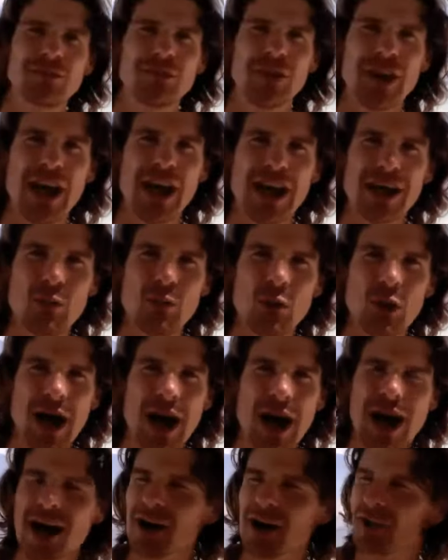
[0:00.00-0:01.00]
dead animal
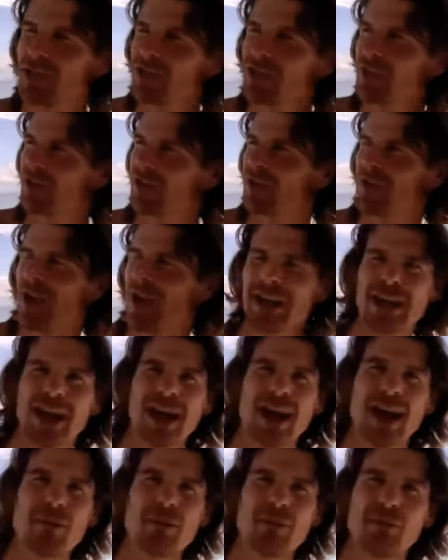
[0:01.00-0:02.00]
carcasses,
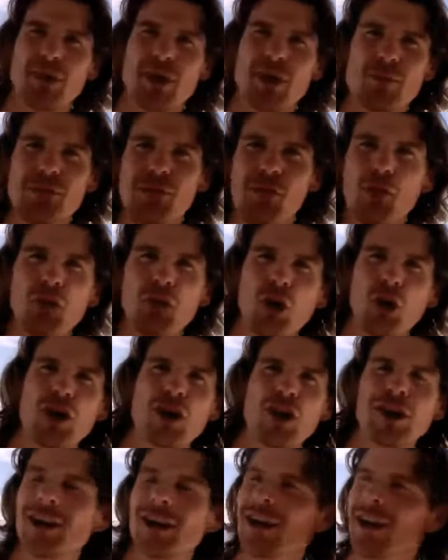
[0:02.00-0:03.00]
AKA, you know,
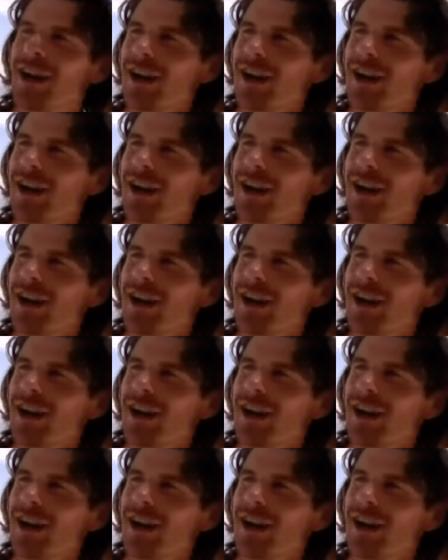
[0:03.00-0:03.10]
protein,